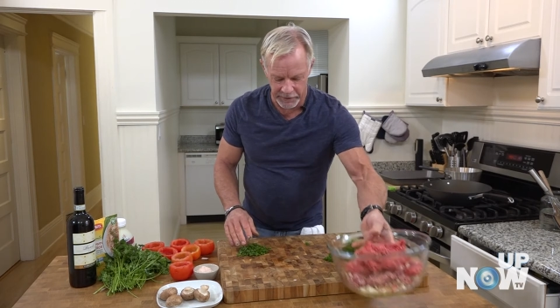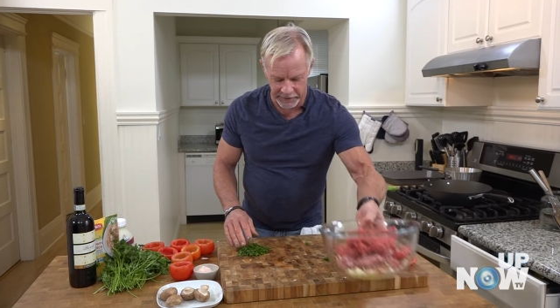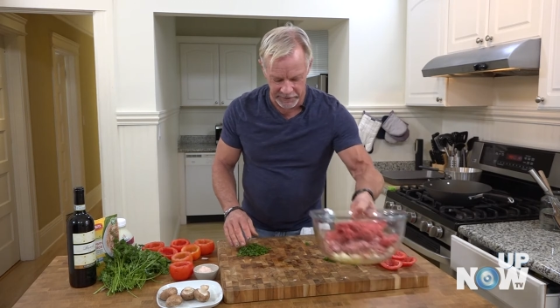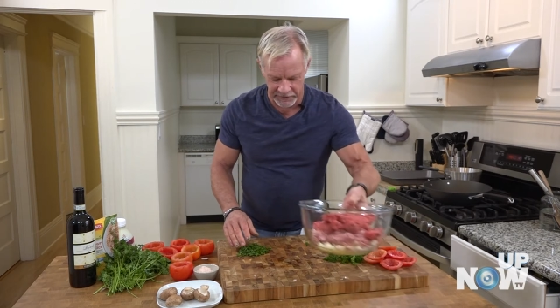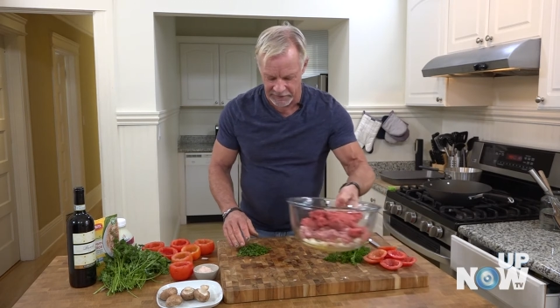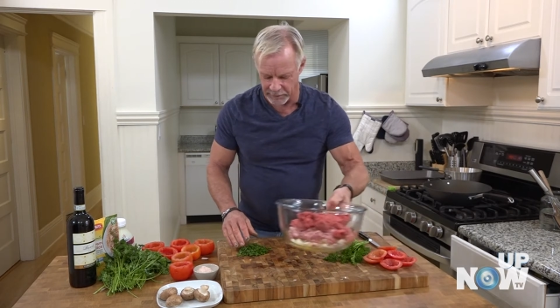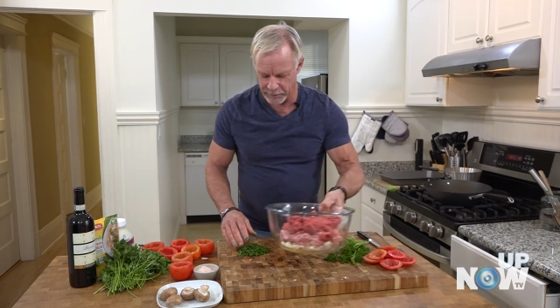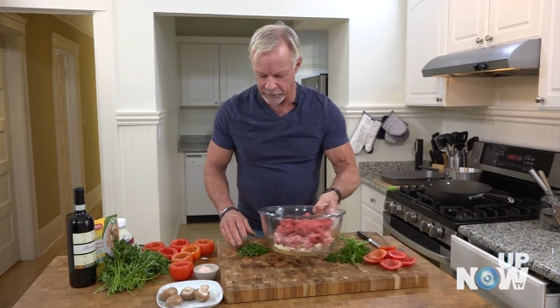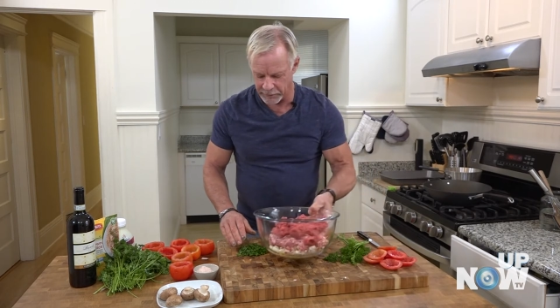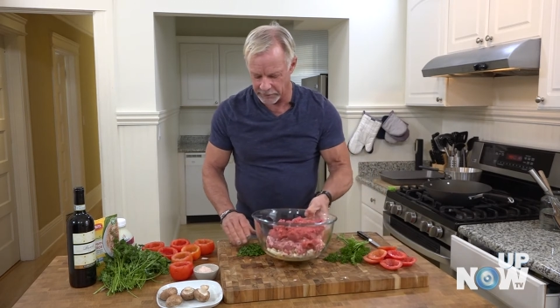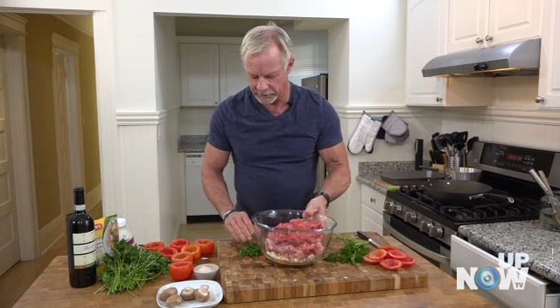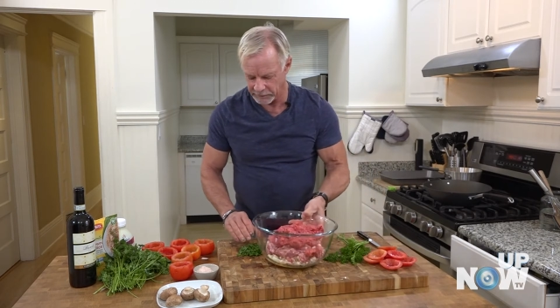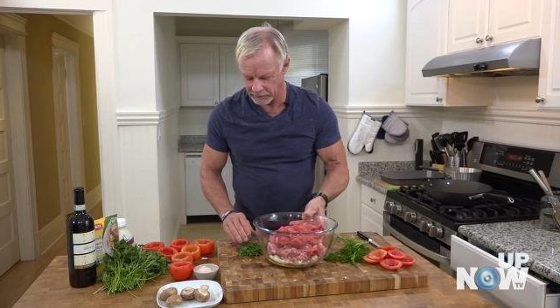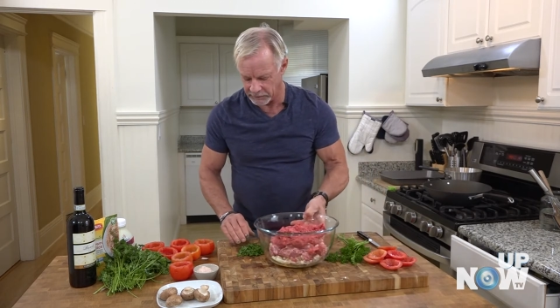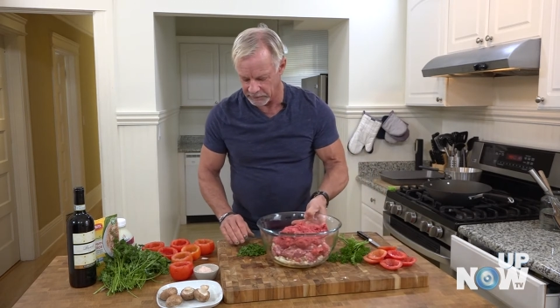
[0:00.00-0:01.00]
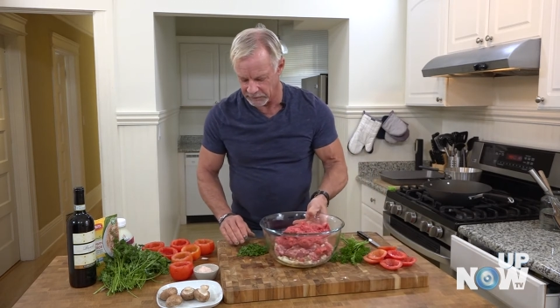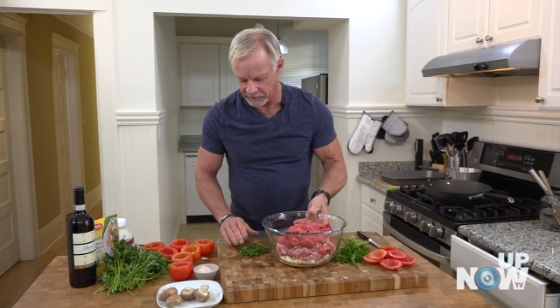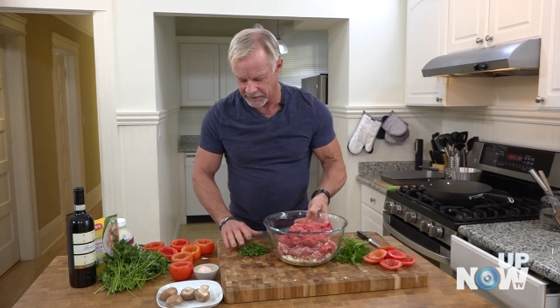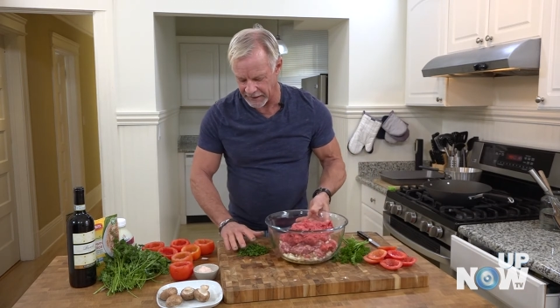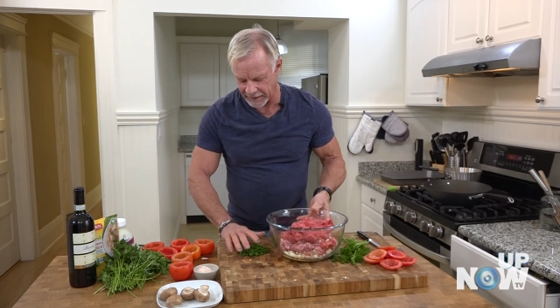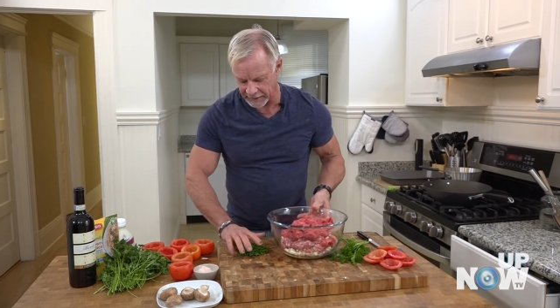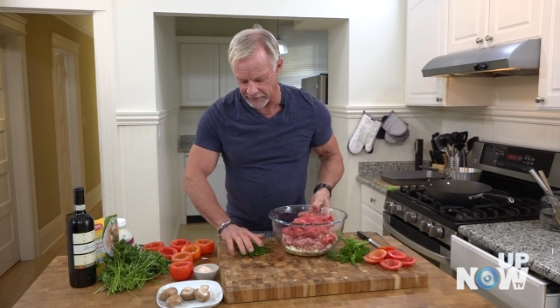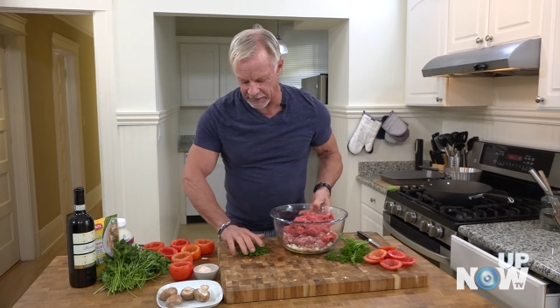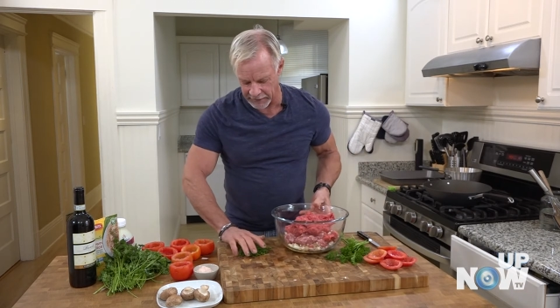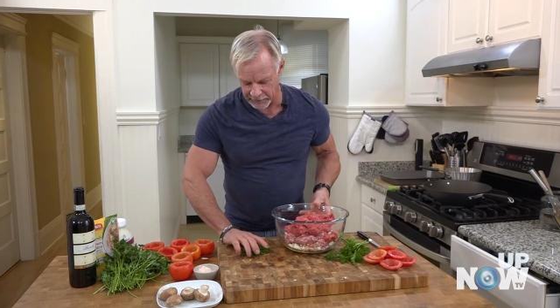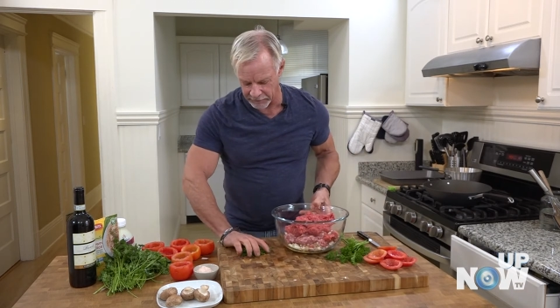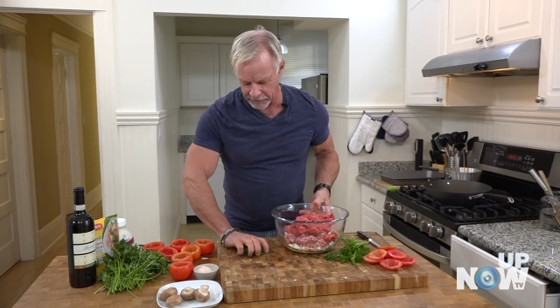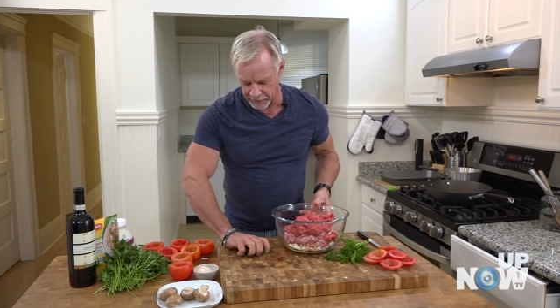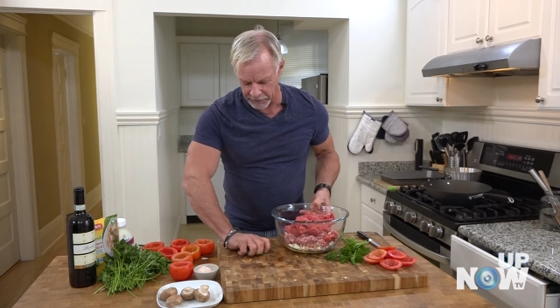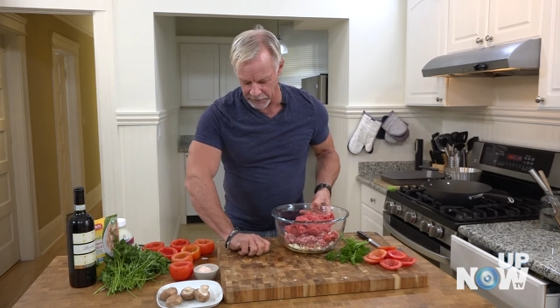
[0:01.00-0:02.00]
Really simple
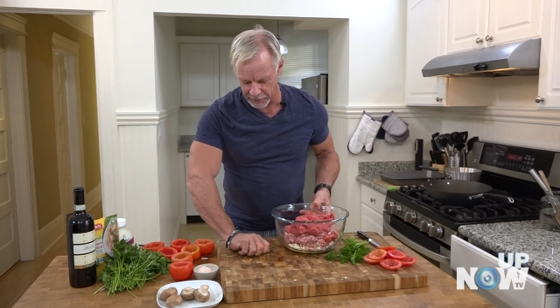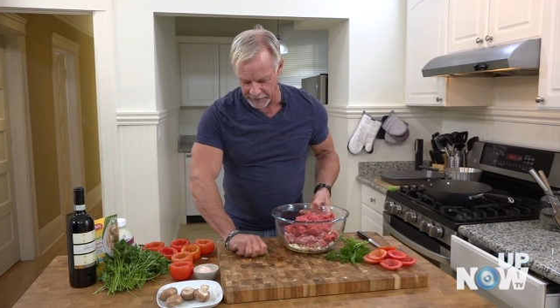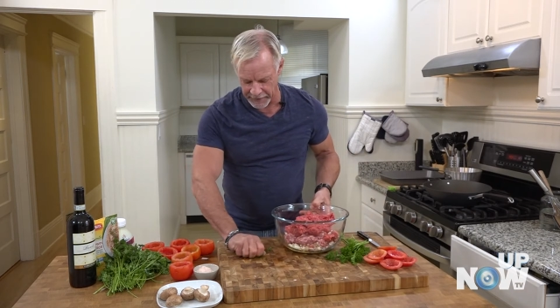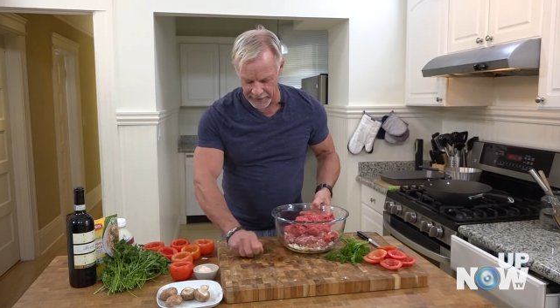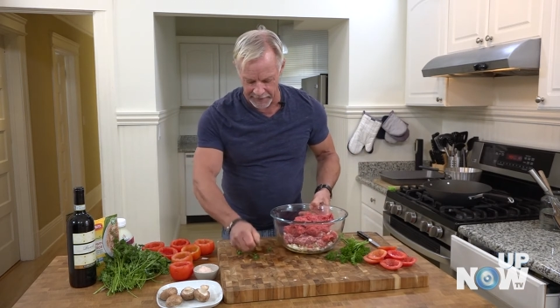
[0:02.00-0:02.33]
technique for doing